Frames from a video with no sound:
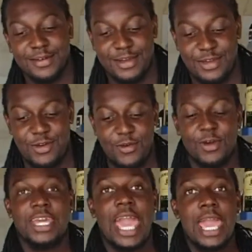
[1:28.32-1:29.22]
Your
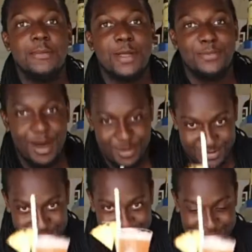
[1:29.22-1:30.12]
Cayman Mama.
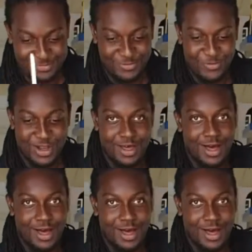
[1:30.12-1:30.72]
Voila.